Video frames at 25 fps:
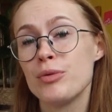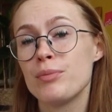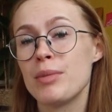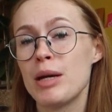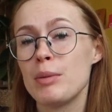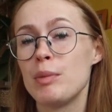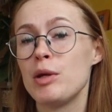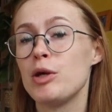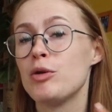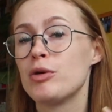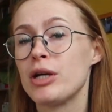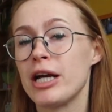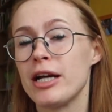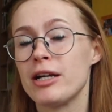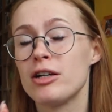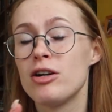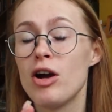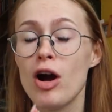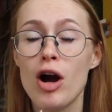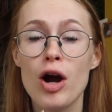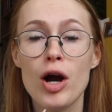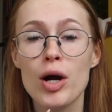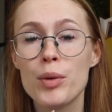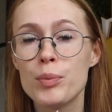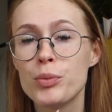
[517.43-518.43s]
maybe you can
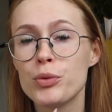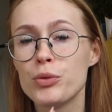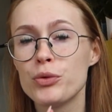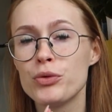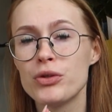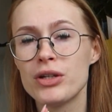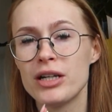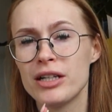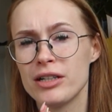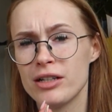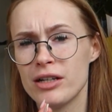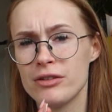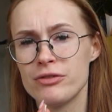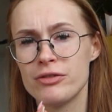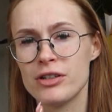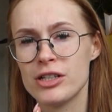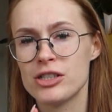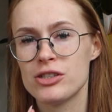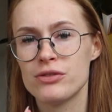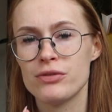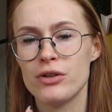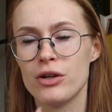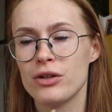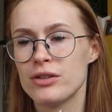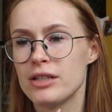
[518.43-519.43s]
carpool near the
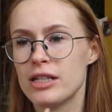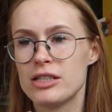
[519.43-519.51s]
festival.